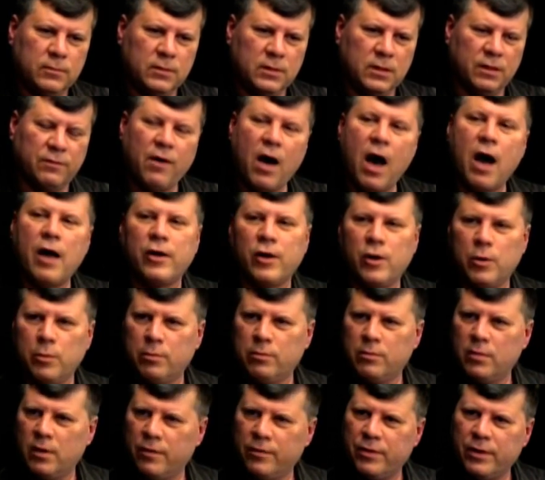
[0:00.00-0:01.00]
the volume
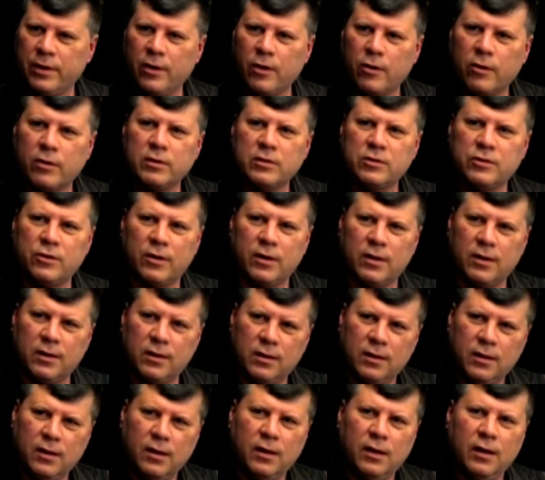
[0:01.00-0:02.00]
of okay. the orchestra
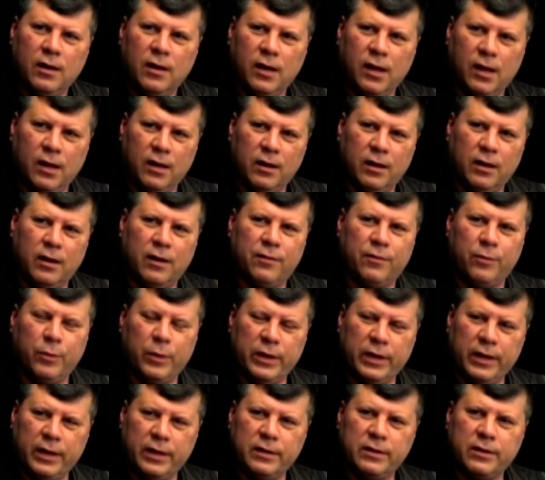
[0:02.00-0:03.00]
okay. if
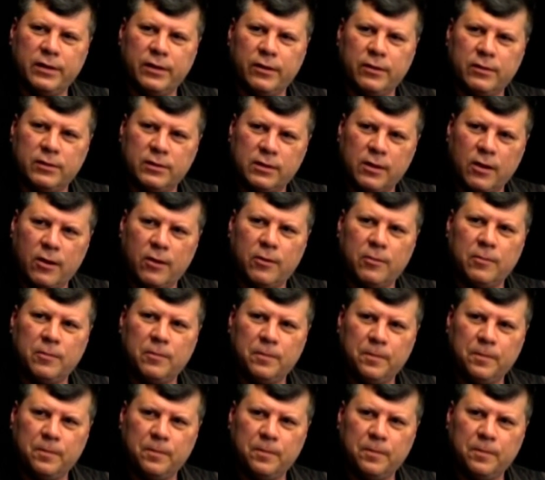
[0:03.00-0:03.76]
we need to. So